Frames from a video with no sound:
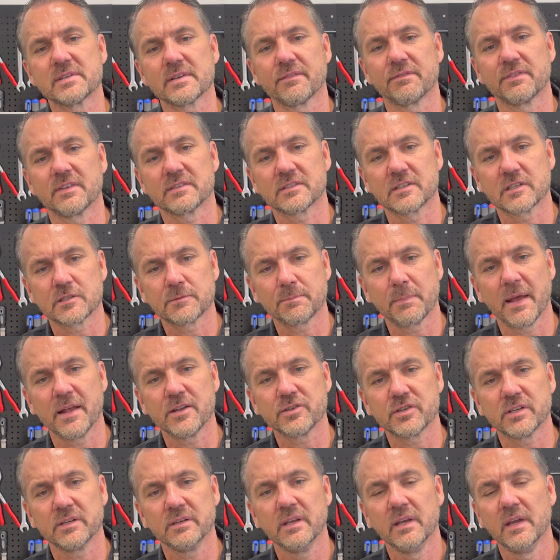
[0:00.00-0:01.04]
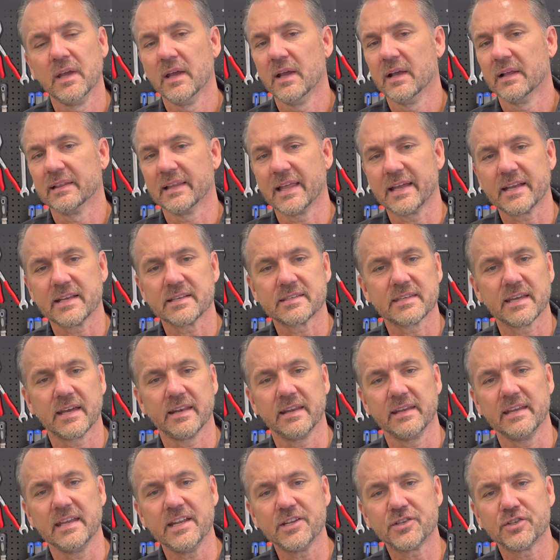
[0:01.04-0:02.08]
of the suspension. Like I
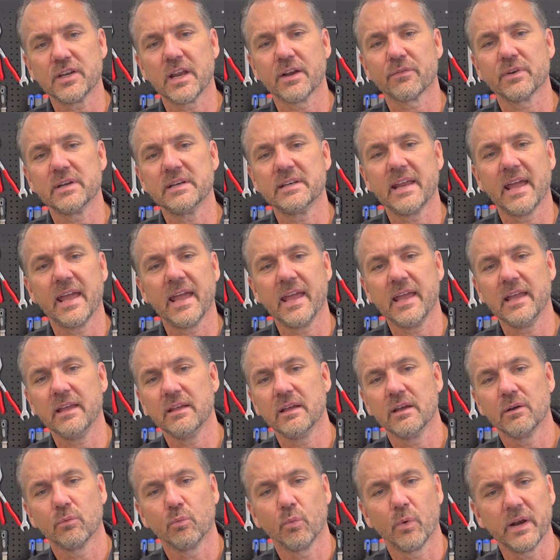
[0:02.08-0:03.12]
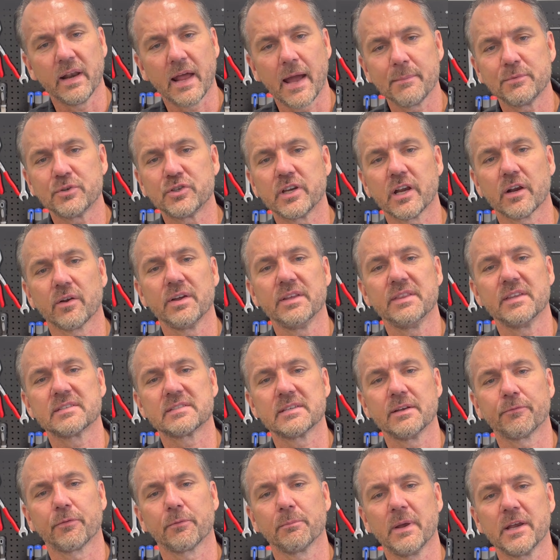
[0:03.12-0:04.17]
said, each and every day when I'm sharing this
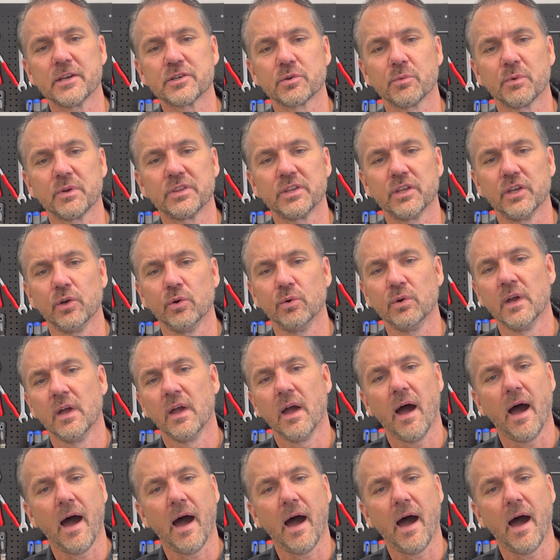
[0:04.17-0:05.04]
information with you,